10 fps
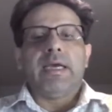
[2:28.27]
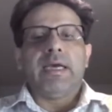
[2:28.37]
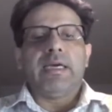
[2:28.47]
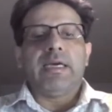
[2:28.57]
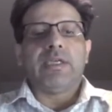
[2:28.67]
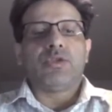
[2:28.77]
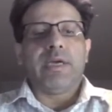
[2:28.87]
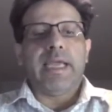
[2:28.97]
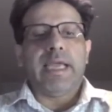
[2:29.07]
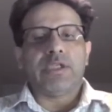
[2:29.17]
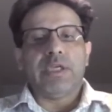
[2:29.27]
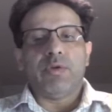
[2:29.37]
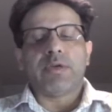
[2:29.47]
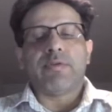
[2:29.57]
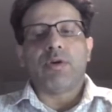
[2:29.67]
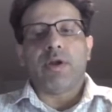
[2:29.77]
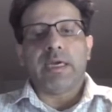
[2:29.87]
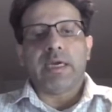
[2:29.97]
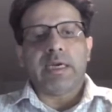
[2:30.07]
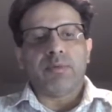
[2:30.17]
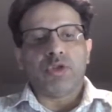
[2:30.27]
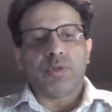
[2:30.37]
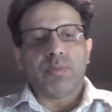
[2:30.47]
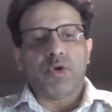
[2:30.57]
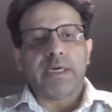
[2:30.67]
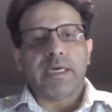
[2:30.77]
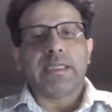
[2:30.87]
So again, SQL Server and Oracle are both supported.